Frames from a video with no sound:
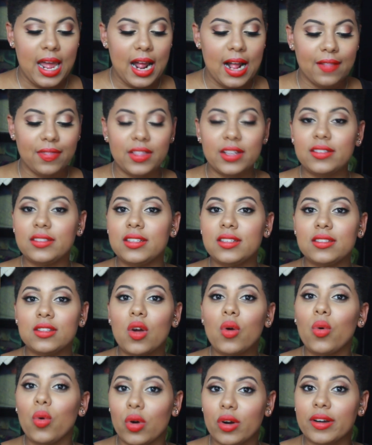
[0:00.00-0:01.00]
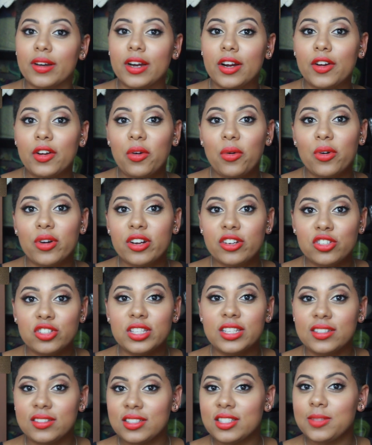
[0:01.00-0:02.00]
And this is no ordinary orange.
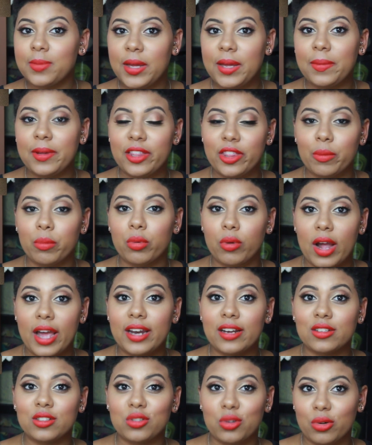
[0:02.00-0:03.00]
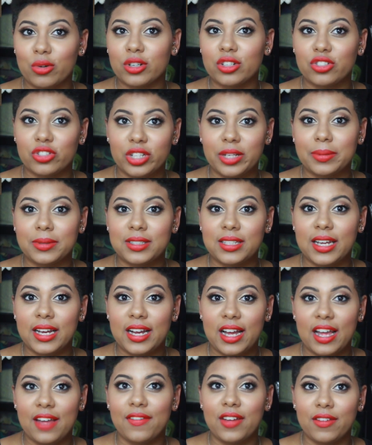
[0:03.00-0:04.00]
This is maybe the brightest orange
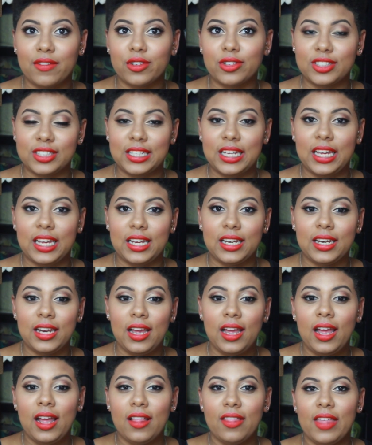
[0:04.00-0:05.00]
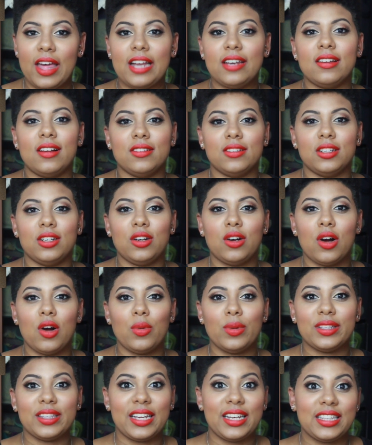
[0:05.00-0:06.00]
lipstick I've ever seen that doesn't
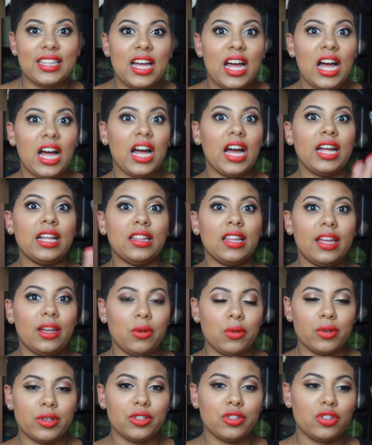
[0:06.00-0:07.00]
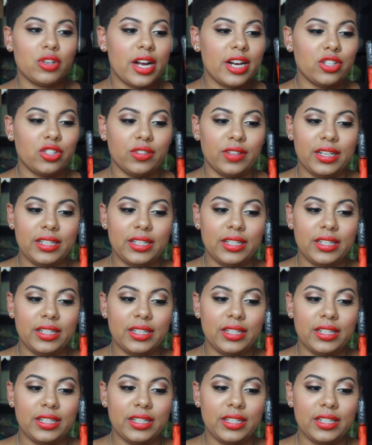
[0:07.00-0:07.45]
go in like the highlight orange direction.